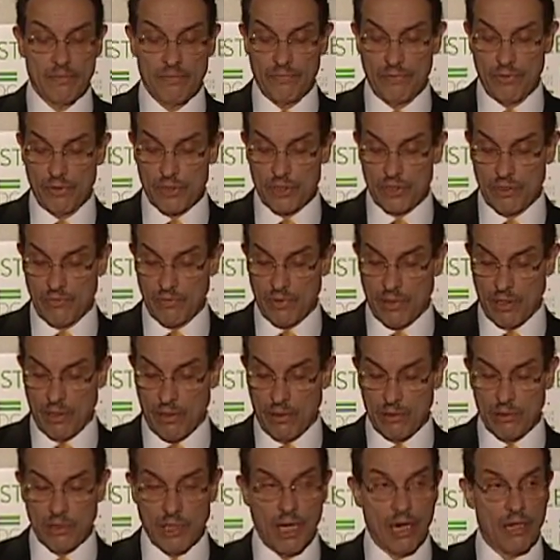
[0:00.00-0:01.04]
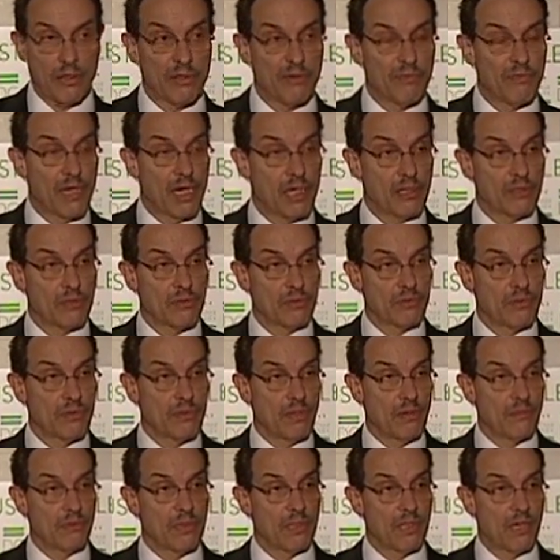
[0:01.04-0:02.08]
First of all, our Director
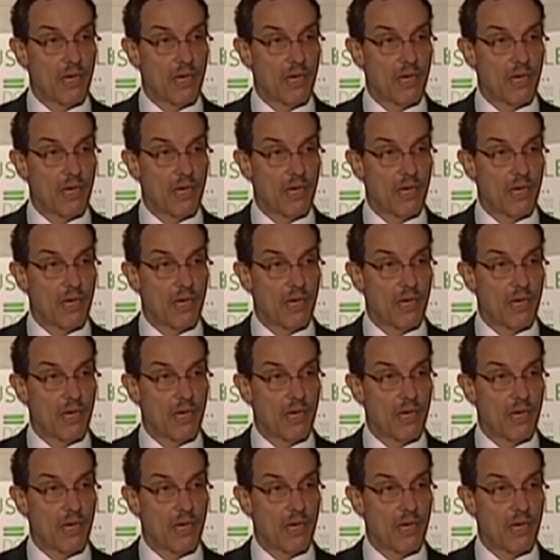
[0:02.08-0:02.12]
of the